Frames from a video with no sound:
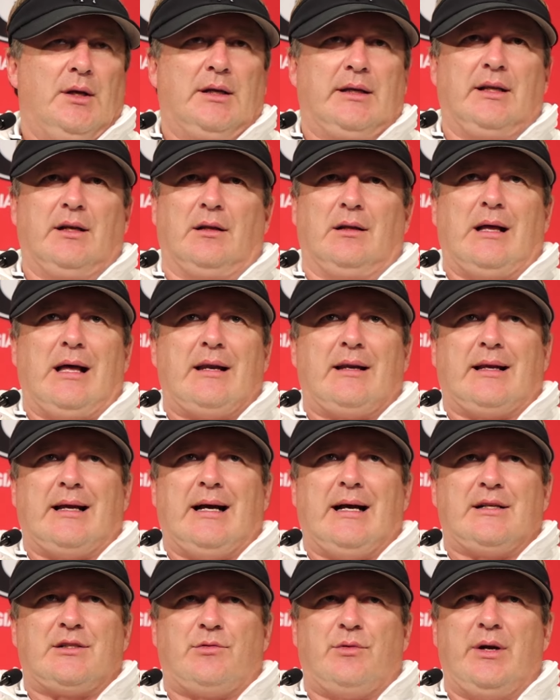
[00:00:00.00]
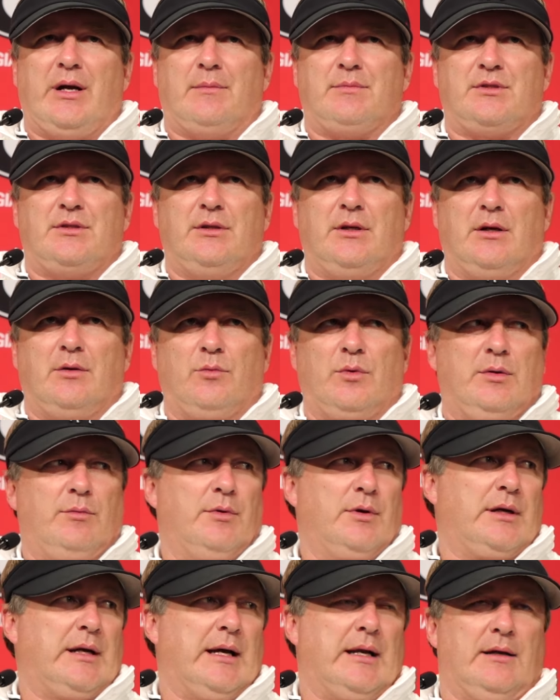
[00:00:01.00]
get a lot of guys reps. You know,
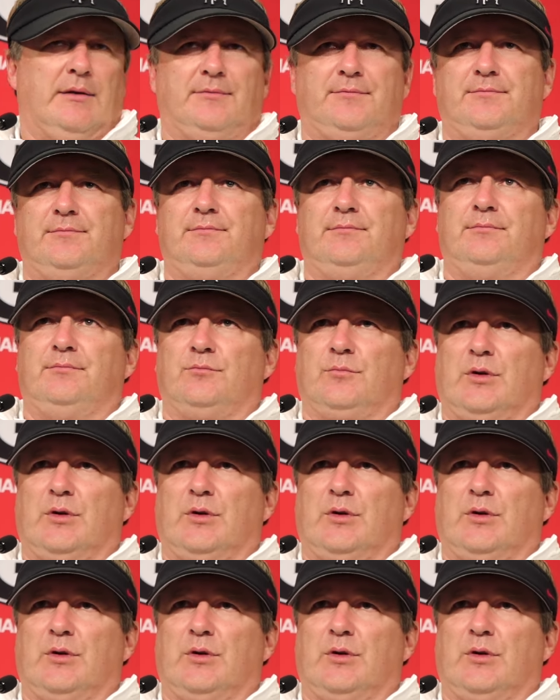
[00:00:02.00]
we're kind of